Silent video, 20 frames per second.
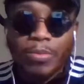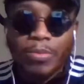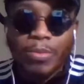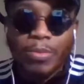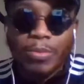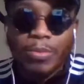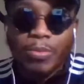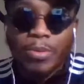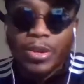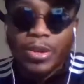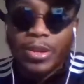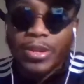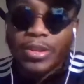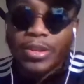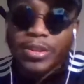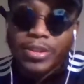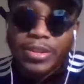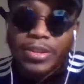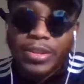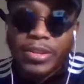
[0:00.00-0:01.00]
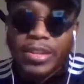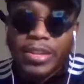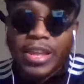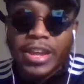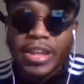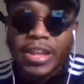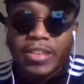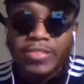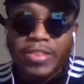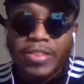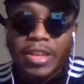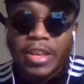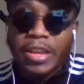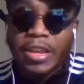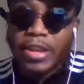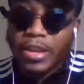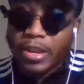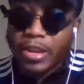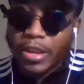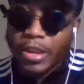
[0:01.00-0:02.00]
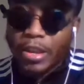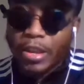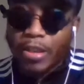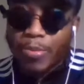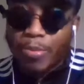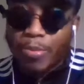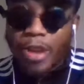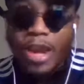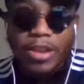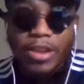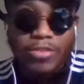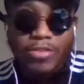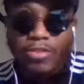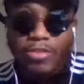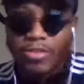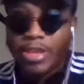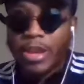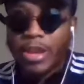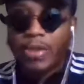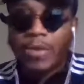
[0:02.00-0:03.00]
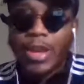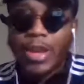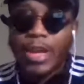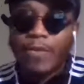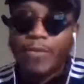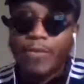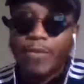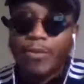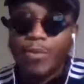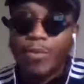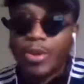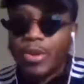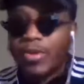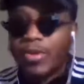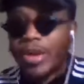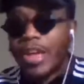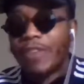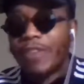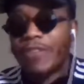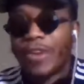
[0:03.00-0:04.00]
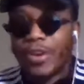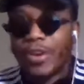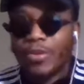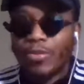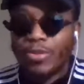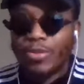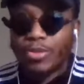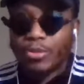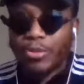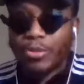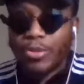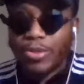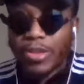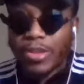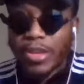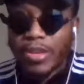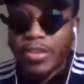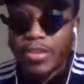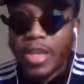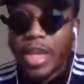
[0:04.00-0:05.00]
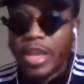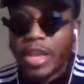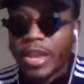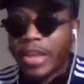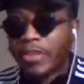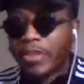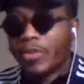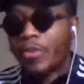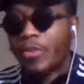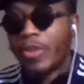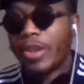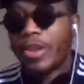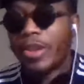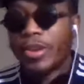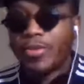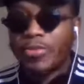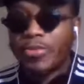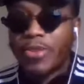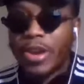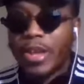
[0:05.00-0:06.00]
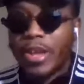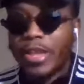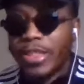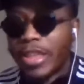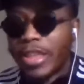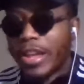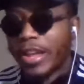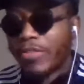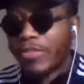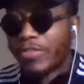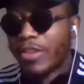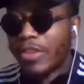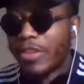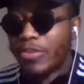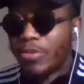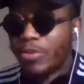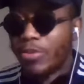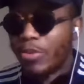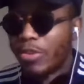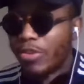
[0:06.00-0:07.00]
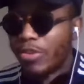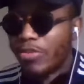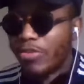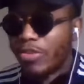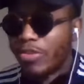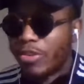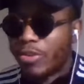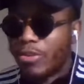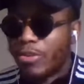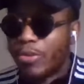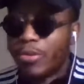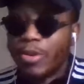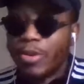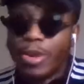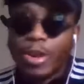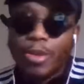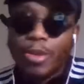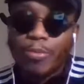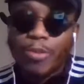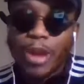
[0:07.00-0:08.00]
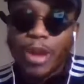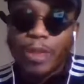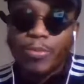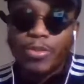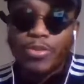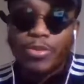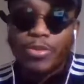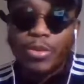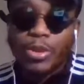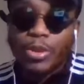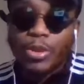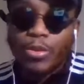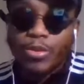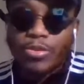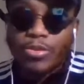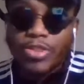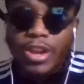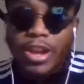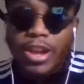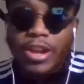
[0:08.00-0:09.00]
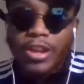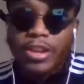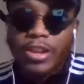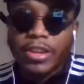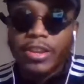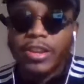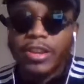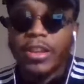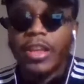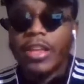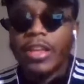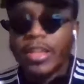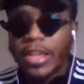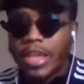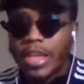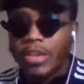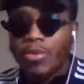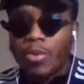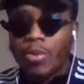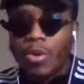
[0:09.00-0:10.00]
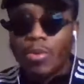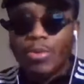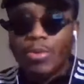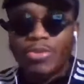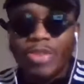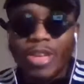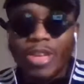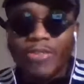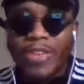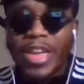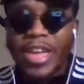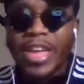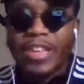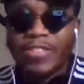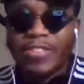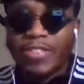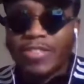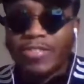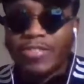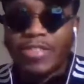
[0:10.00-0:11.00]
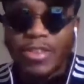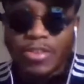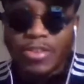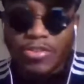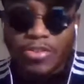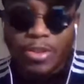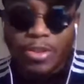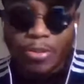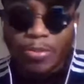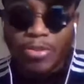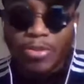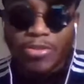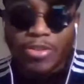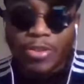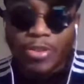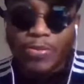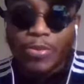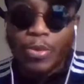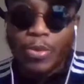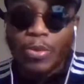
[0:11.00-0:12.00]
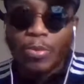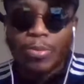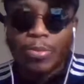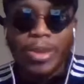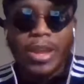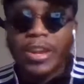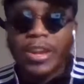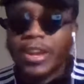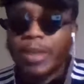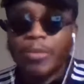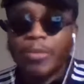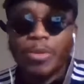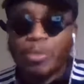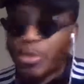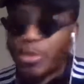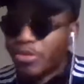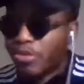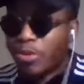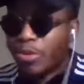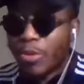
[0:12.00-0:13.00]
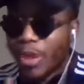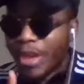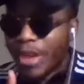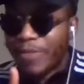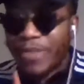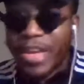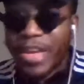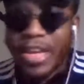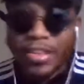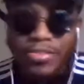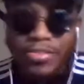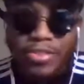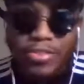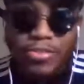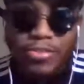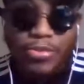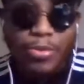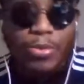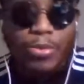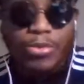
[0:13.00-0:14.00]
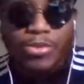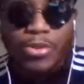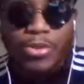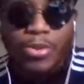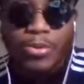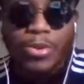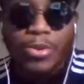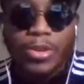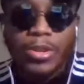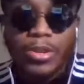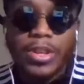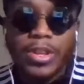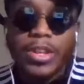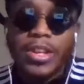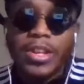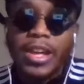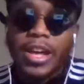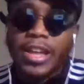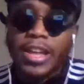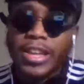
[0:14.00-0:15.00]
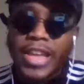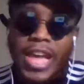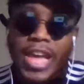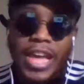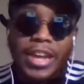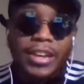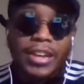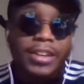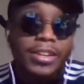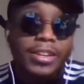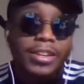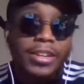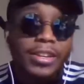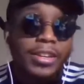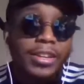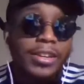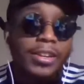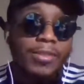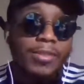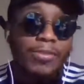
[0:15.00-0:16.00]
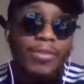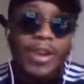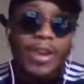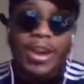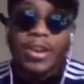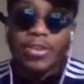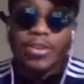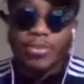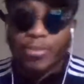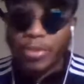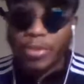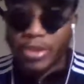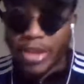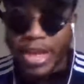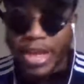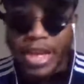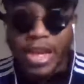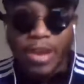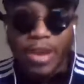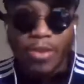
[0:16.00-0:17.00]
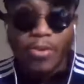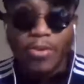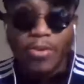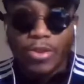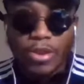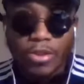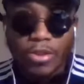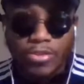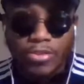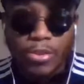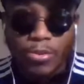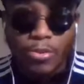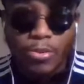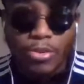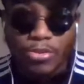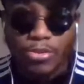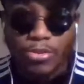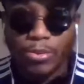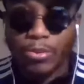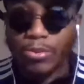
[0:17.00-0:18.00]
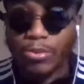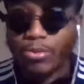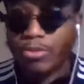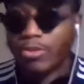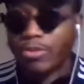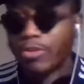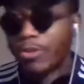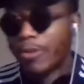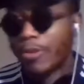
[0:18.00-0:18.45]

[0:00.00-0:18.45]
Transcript: But like I said, boxers, we don't have our usual thing. Like the week of the fight, like I said, you would chill, probably do a little jogging. Yeah, you always have access to the gym and stuff, though, the pandemic, but you don't have access to a sauna. A lot of fighters rely on these sauna suits.